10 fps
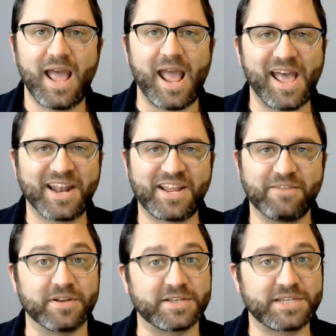and
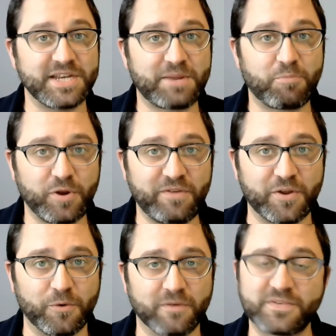give a sneak
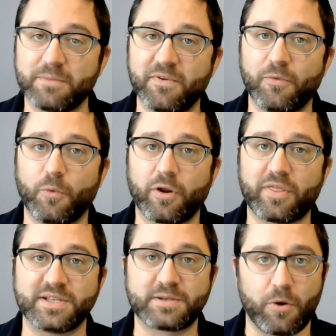preview of some of the
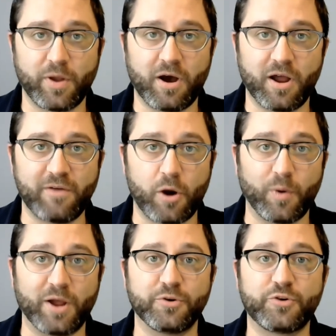work that's going on
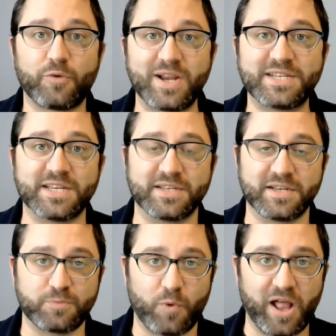around traces
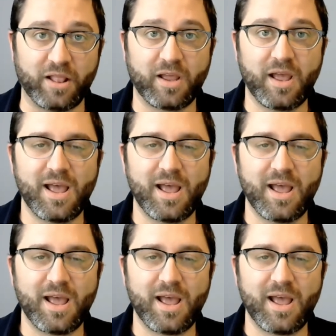as well.